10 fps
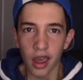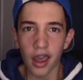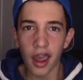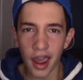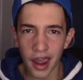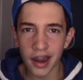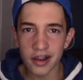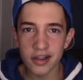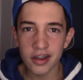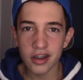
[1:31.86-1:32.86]

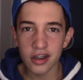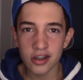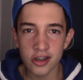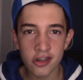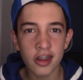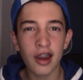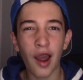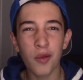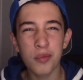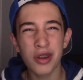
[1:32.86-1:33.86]
and she said
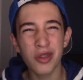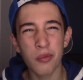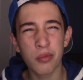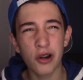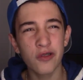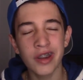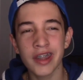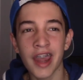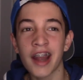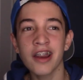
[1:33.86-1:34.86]
I would be the perfect
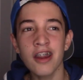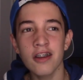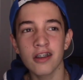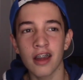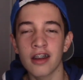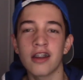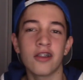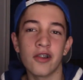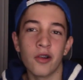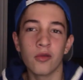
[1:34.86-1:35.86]
candidate. I, I
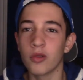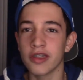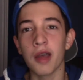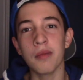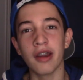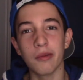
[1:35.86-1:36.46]
don't know what that meant.